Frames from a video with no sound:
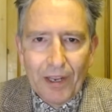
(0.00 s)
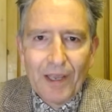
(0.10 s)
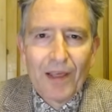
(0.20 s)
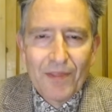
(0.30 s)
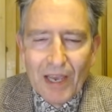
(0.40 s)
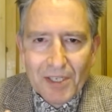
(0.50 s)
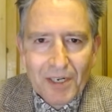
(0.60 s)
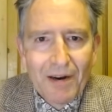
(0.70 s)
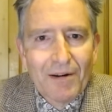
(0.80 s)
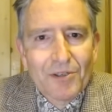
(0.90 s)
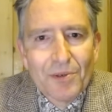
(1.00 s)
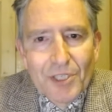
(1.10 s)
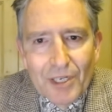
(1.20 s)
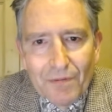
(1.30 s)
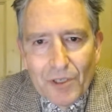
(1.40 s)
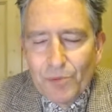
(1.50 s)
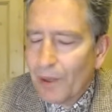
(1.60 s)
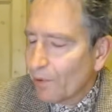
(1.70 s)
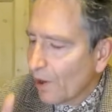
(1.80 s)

That's a characteristic of these people.